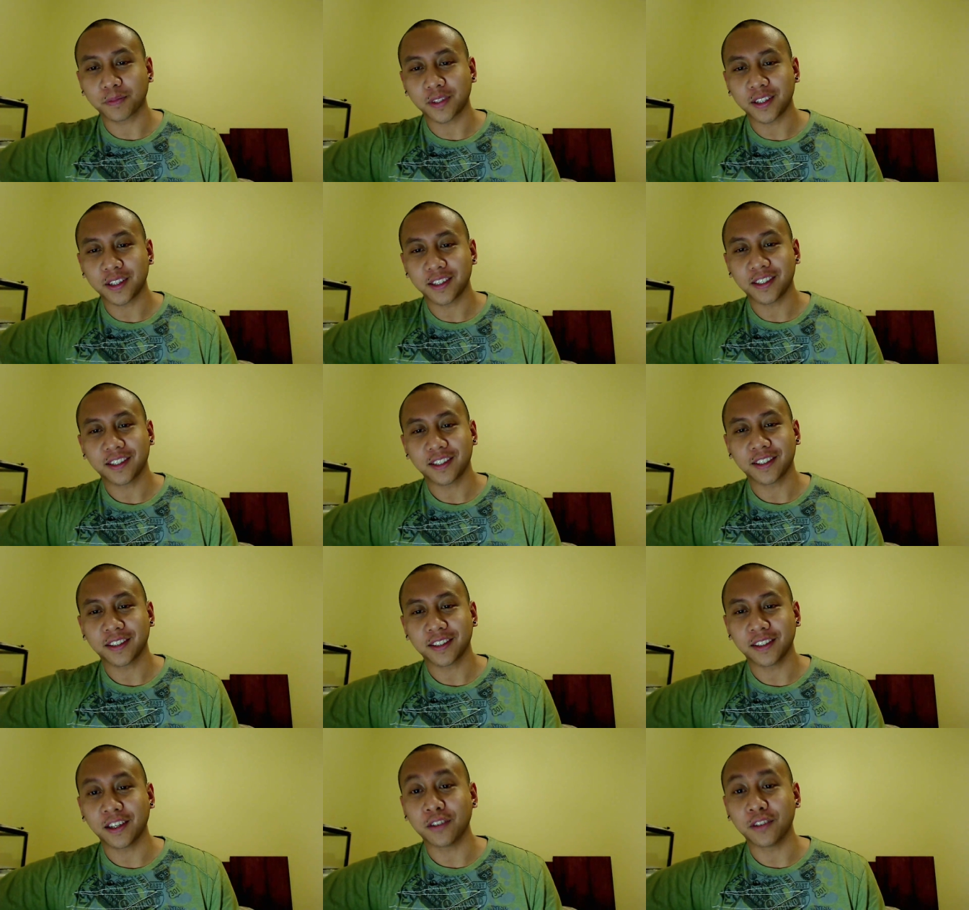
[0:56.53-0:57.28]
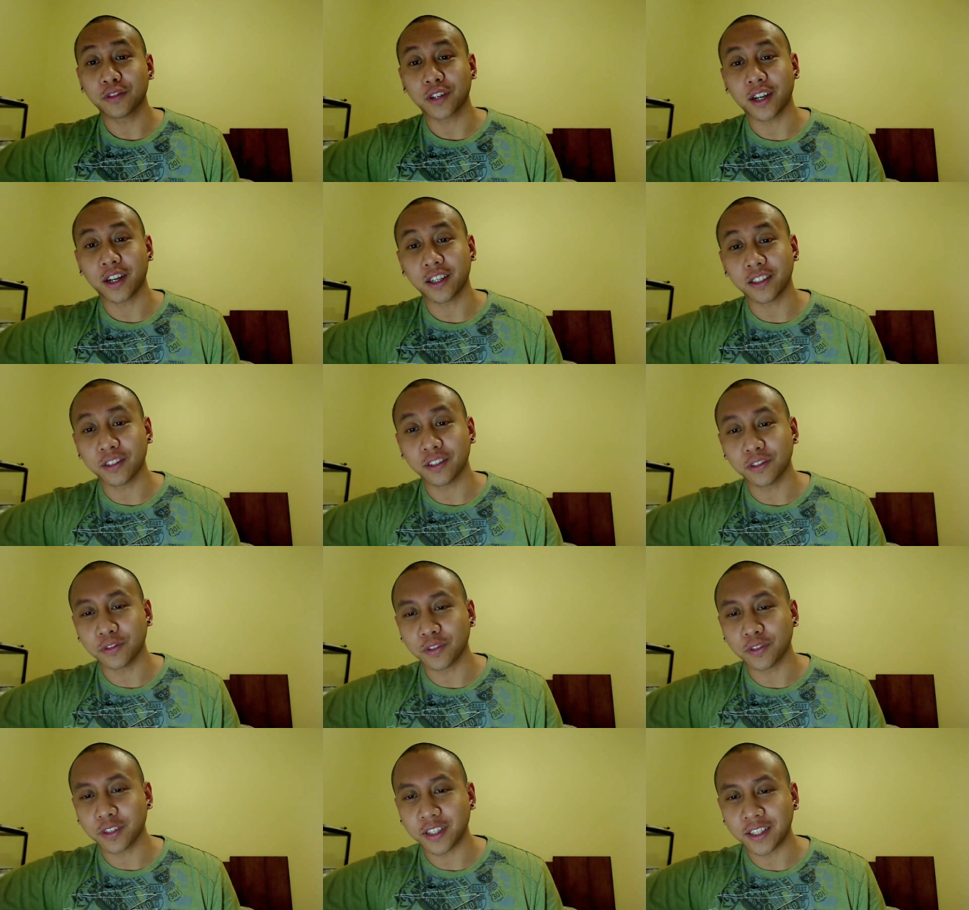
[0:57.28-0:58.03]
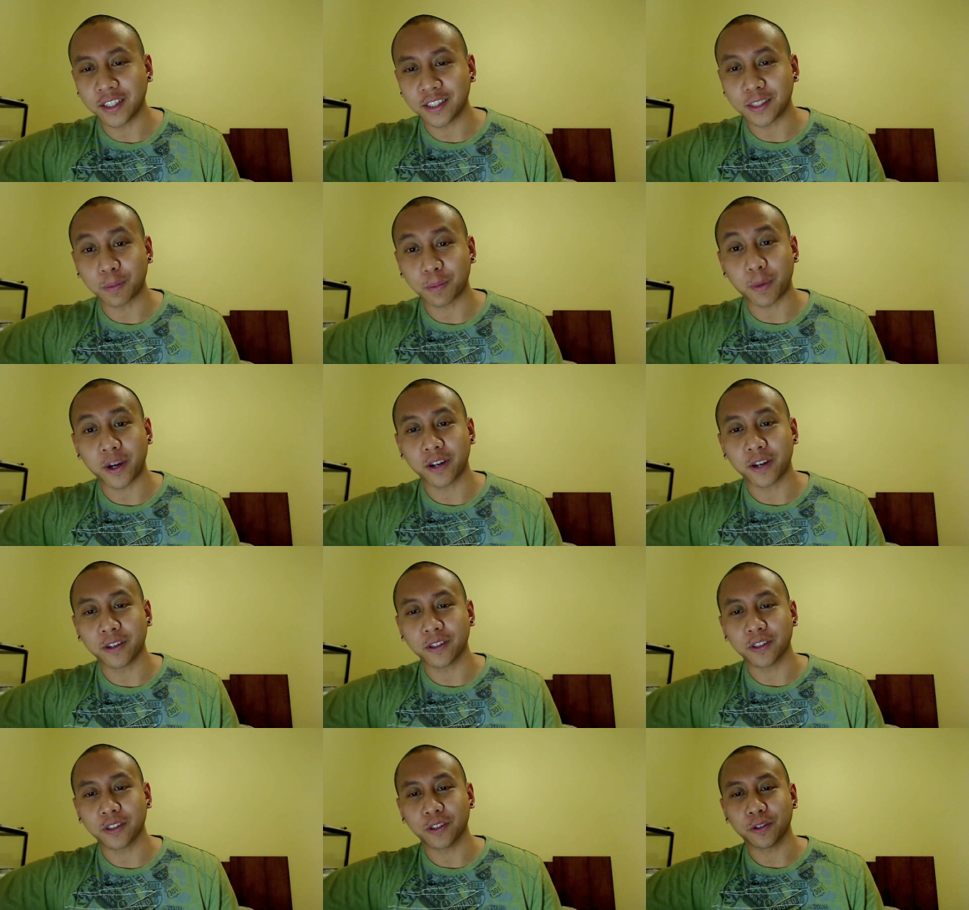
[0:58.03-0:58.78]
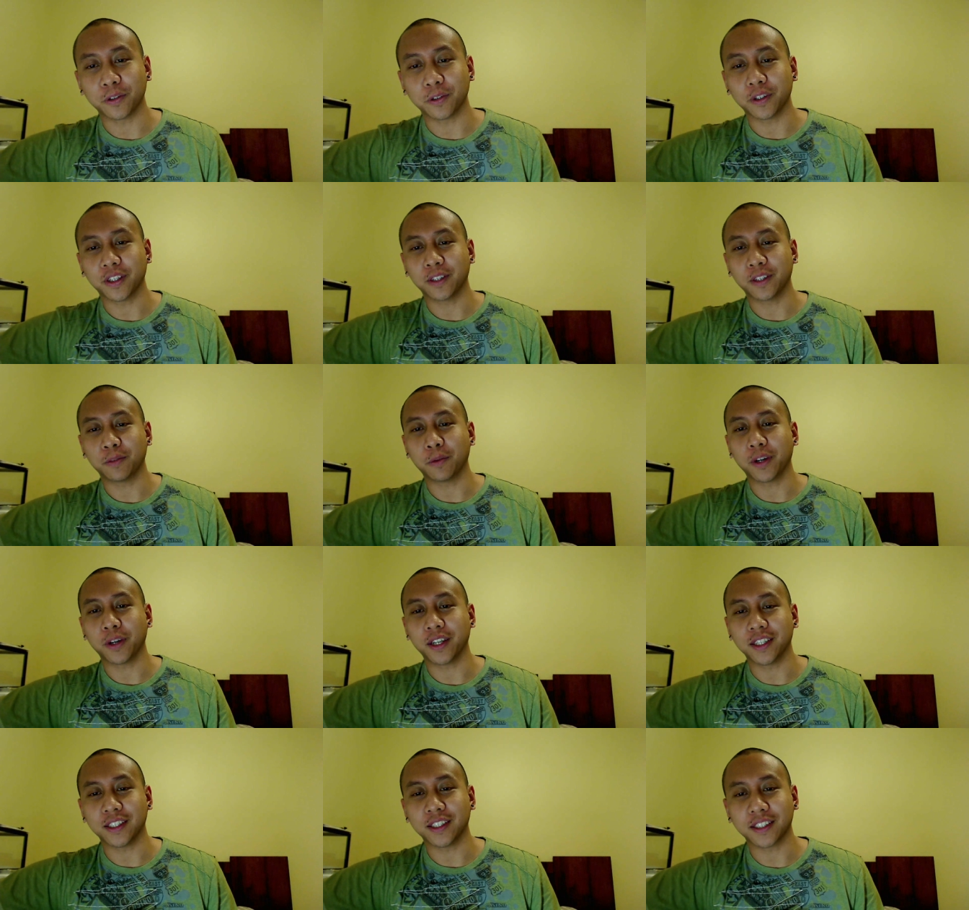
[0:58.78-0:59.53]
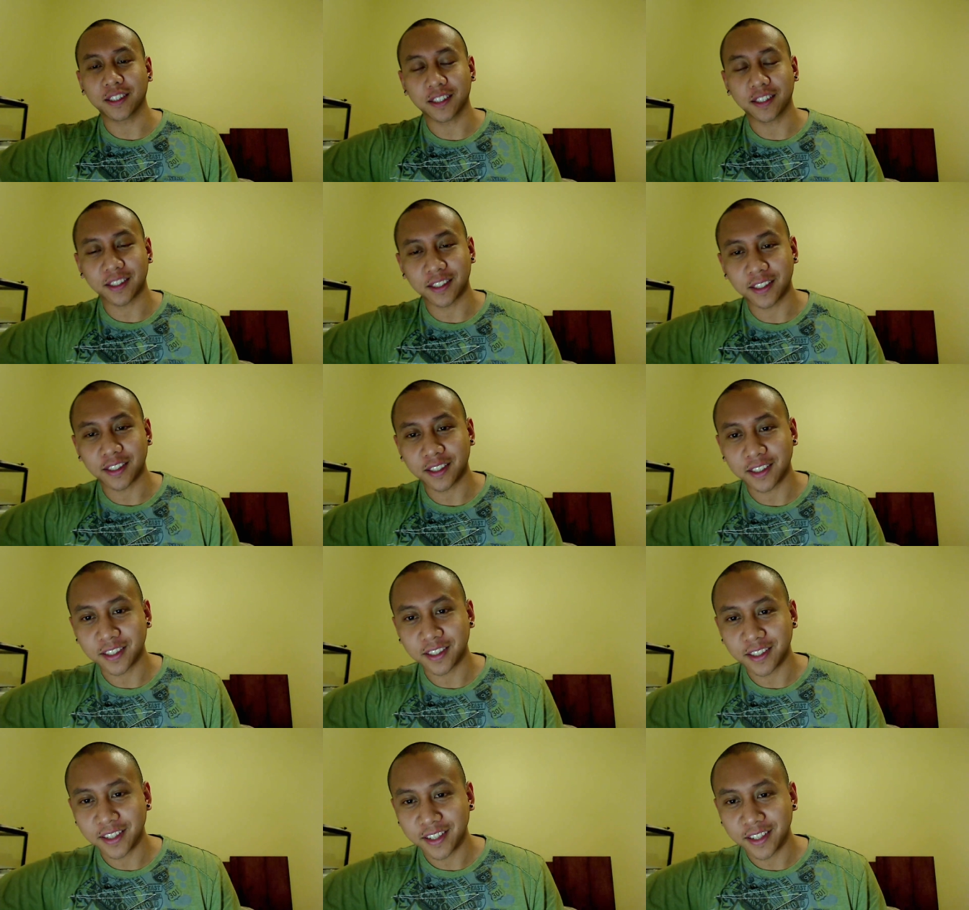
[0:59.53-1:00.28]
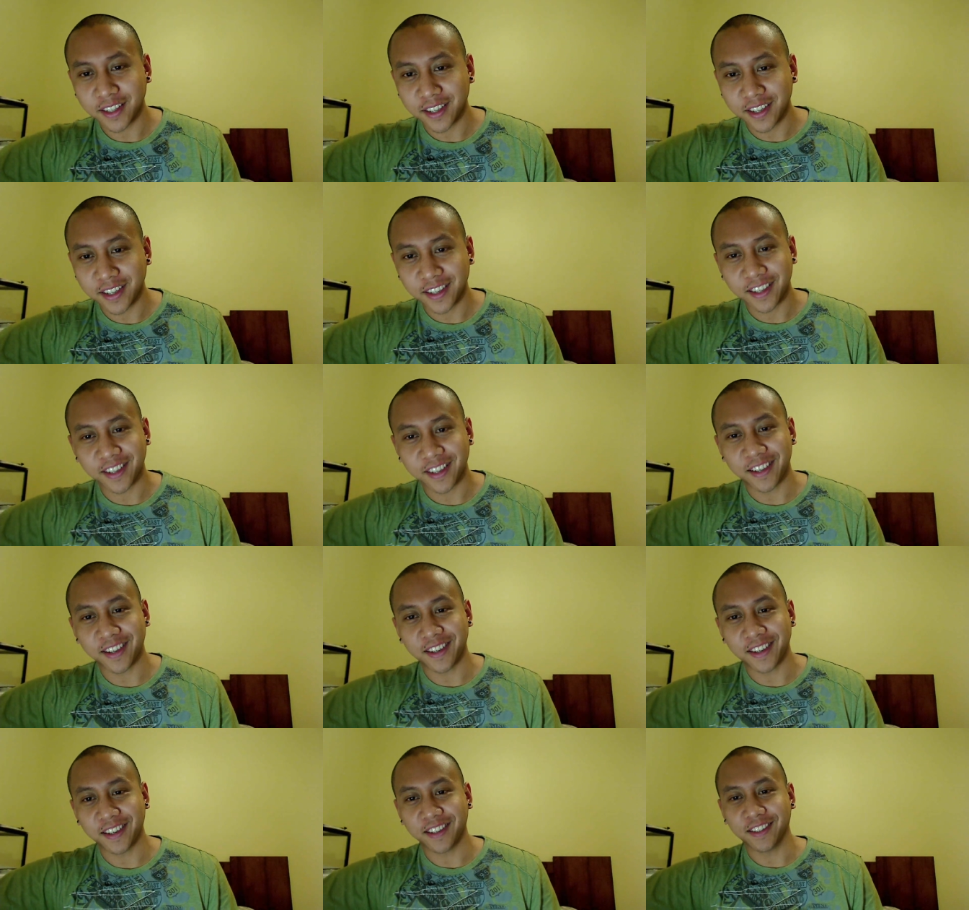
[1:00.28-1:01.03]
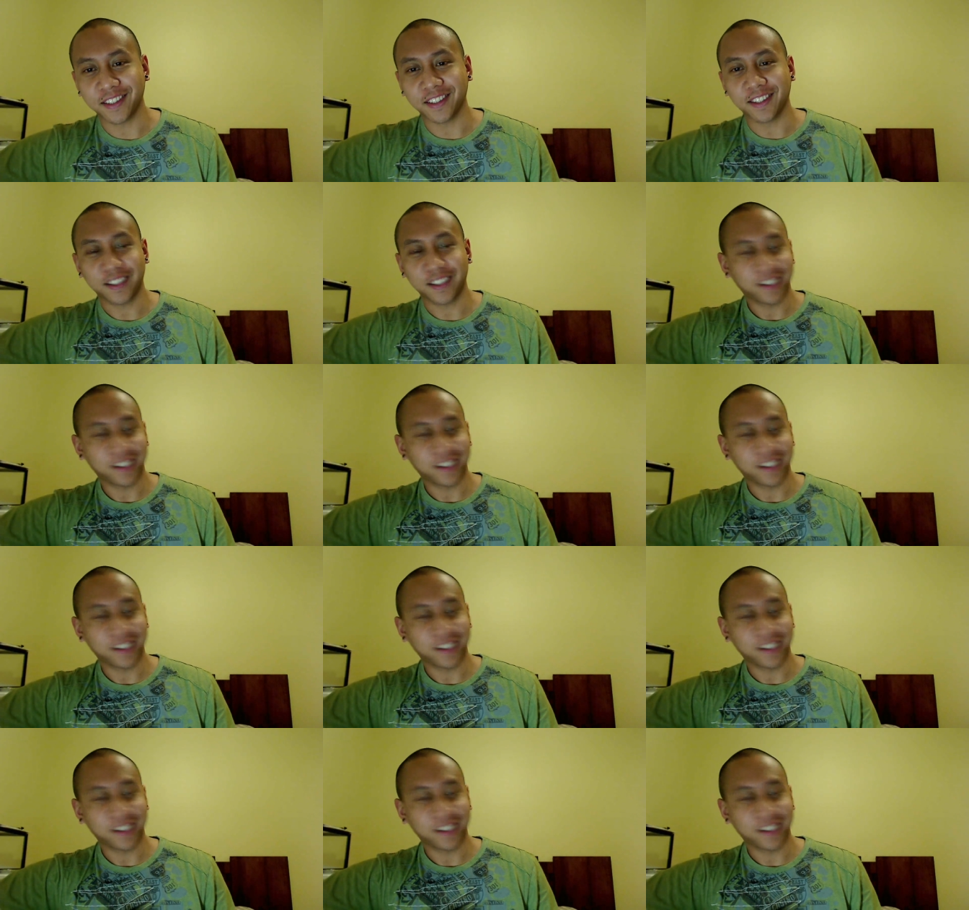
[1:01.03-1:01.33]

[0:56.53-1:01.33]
Love kind of inspires you in ways, and